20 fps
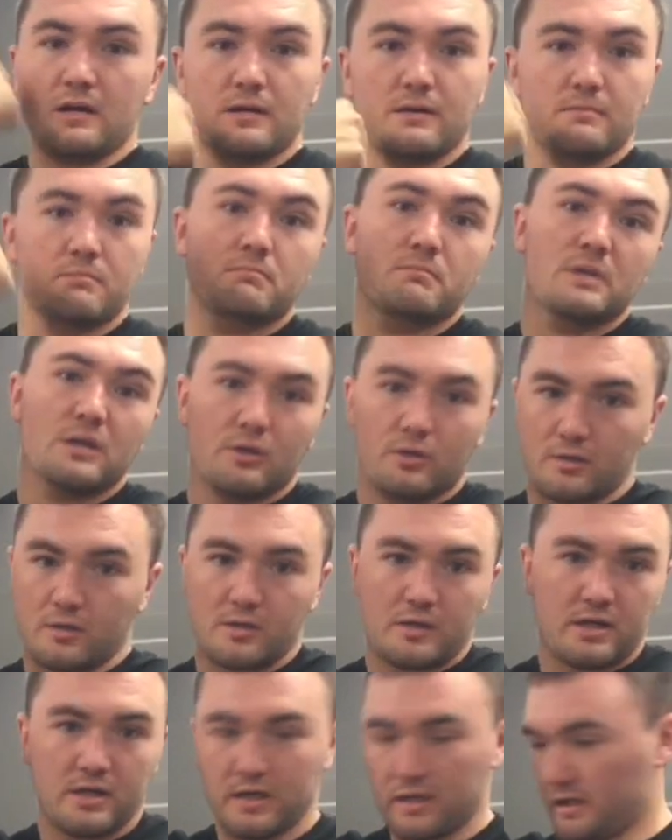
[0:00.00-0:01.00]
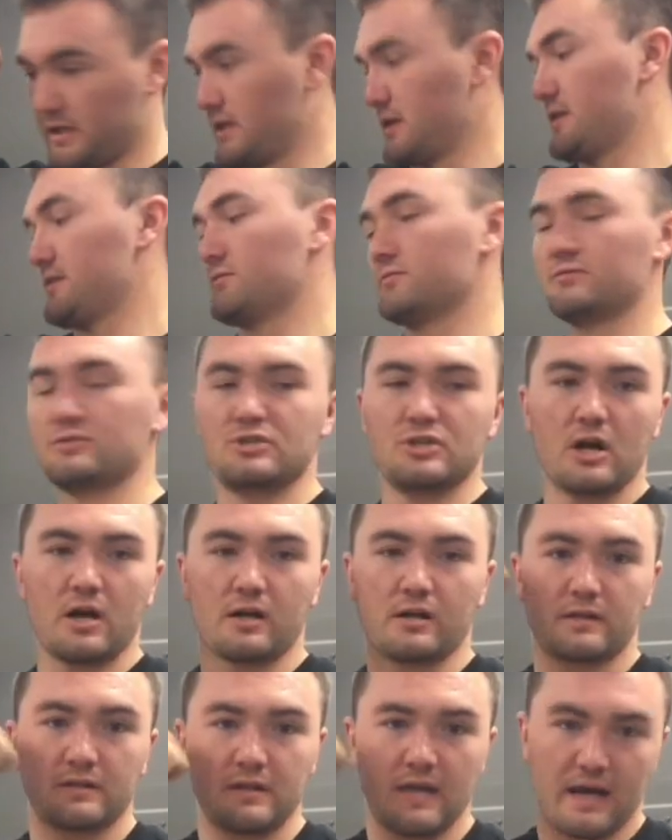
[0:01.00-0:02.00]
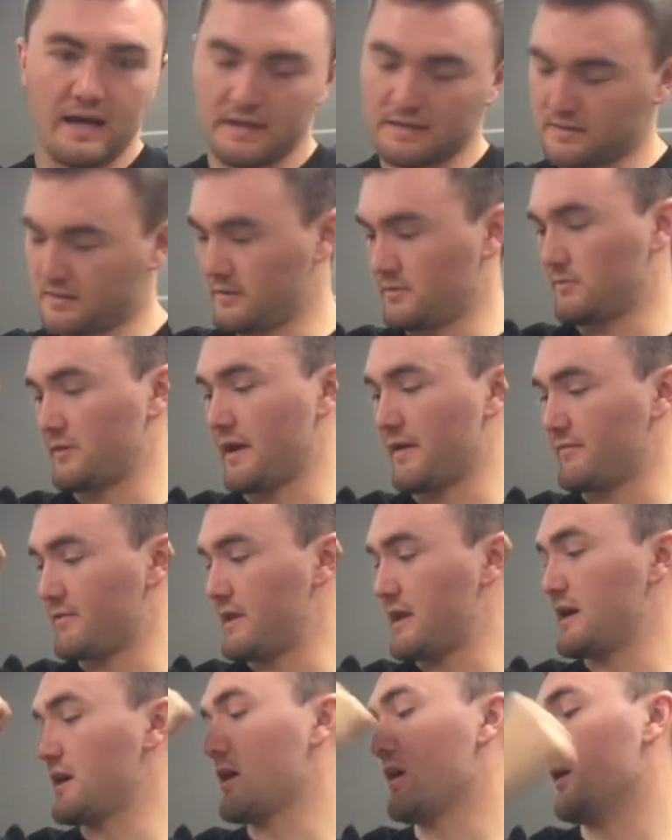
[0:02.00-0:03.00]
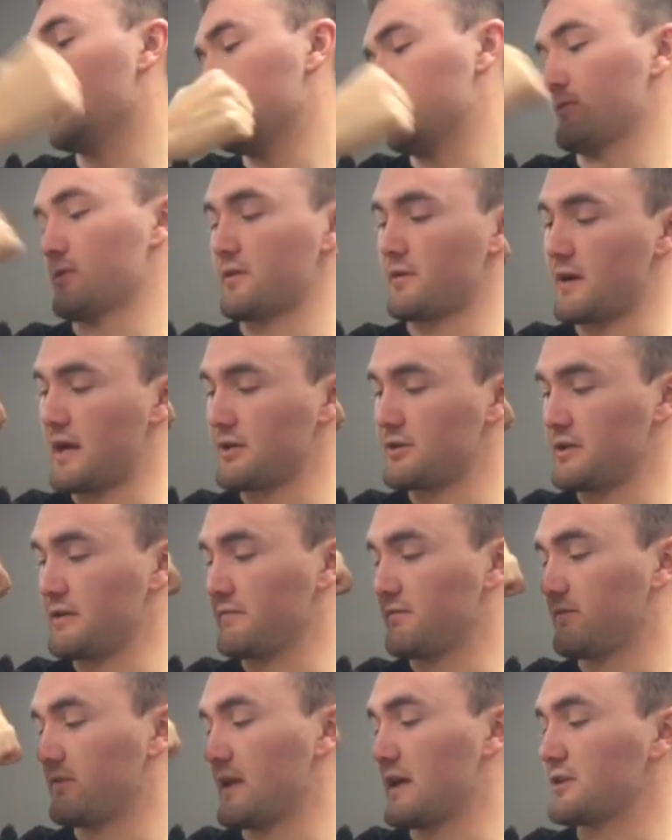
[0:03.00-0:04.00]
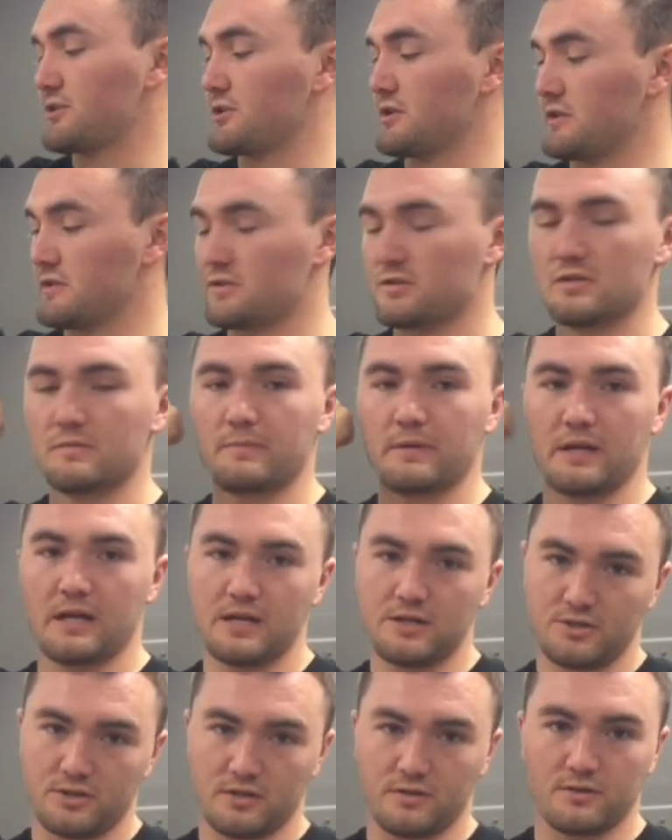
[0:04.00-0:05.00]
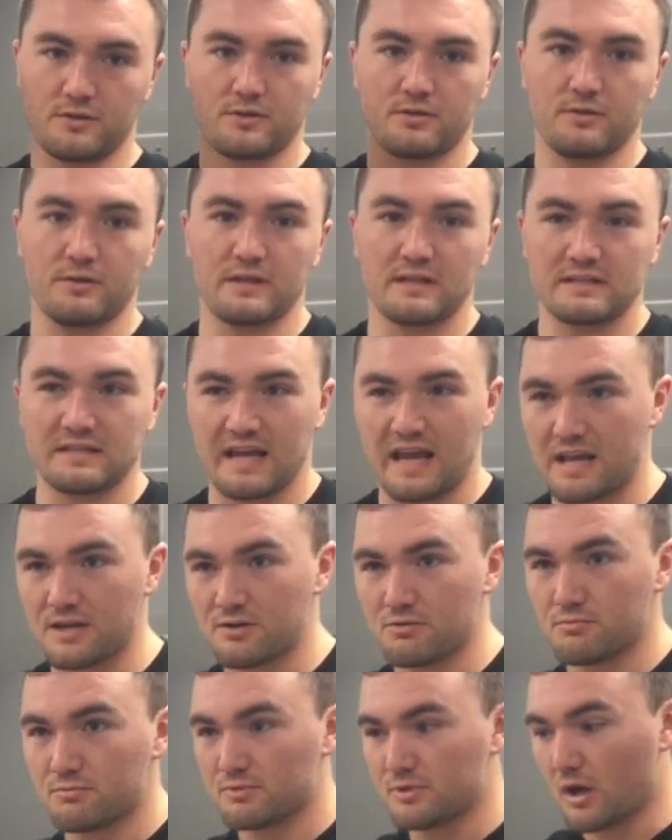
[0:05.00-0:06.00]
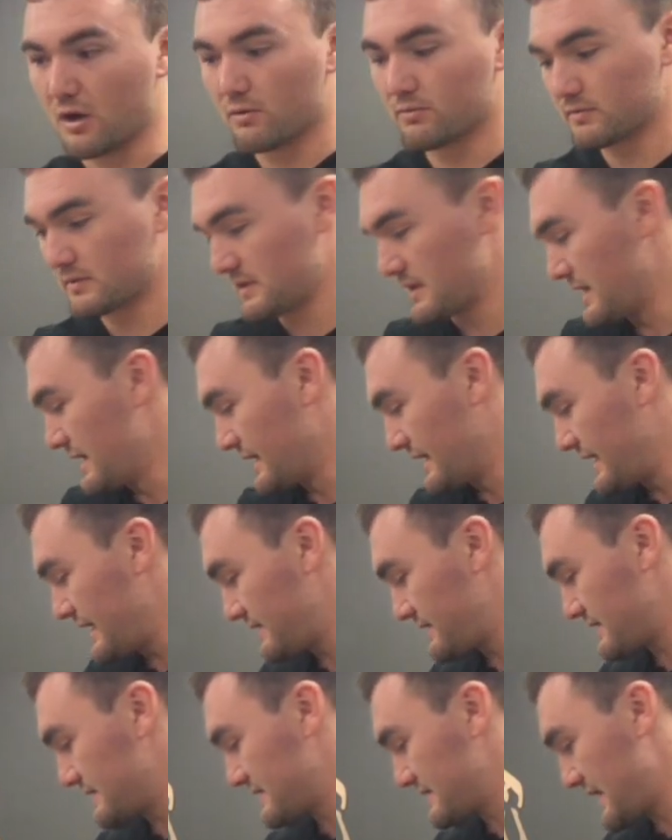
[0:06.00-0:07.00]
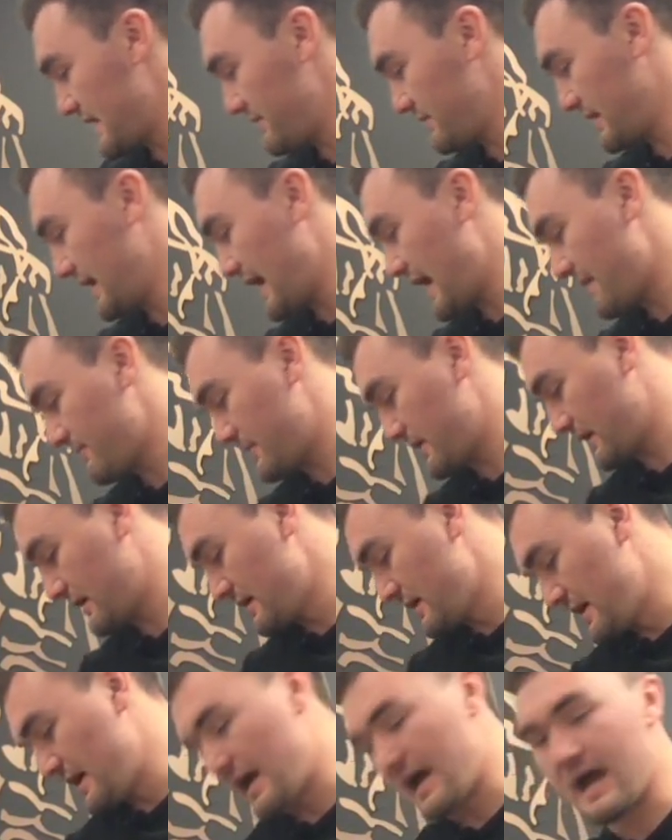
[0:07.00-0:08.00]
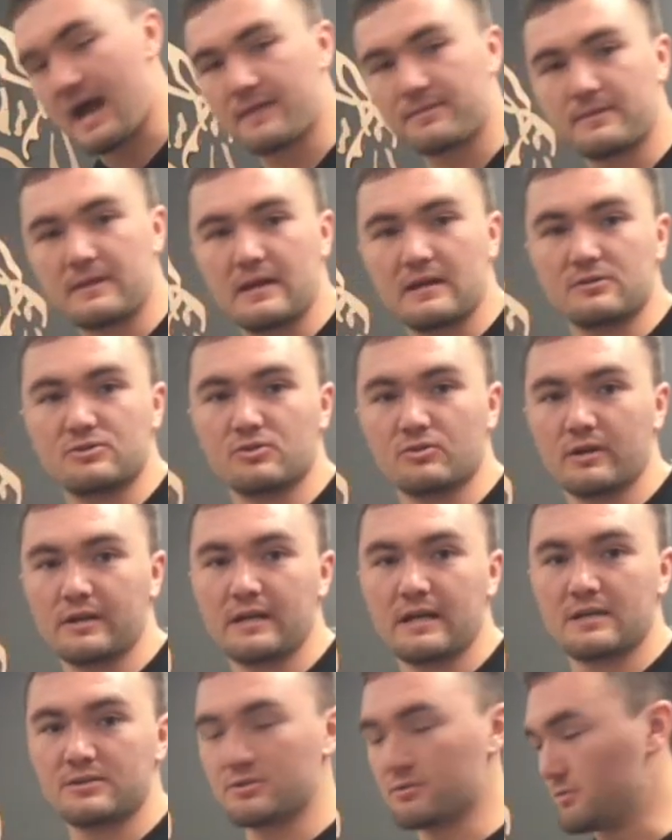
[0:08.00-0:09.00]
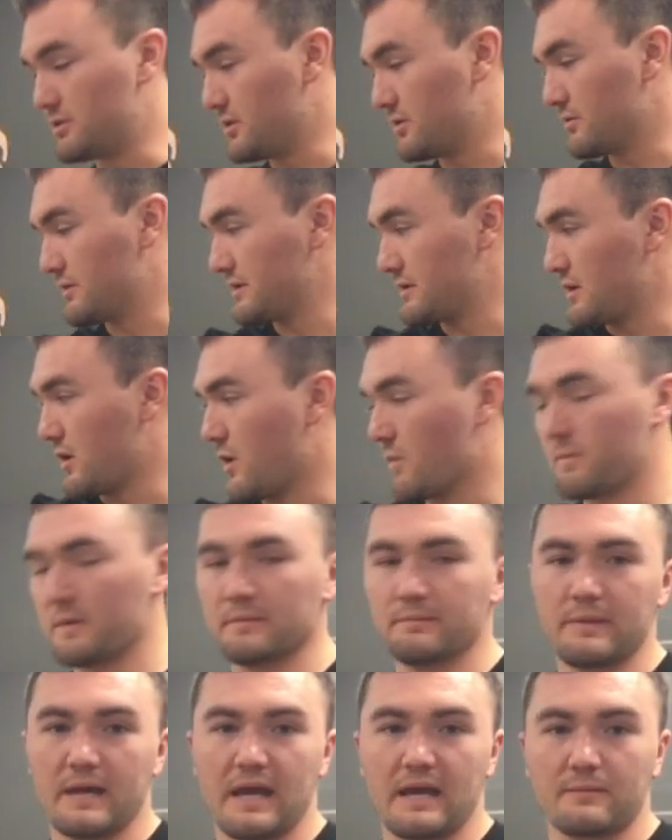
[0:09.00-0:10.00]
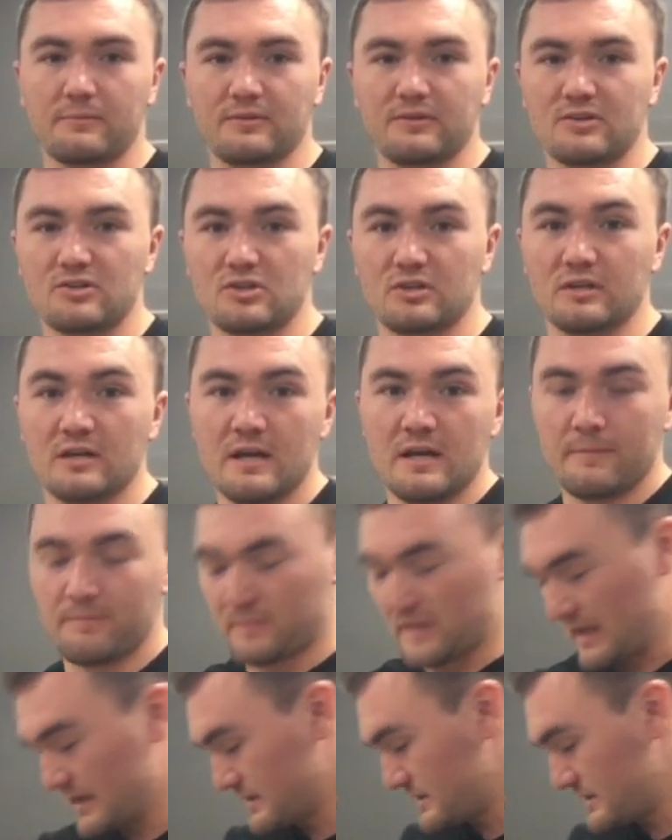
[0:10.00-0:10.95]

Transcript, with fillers: milk jug test or whatever they call it, where they're actually in flexion and supination and they're doing this, and you don't get the same gapping at that joint as you do in the open pack position. And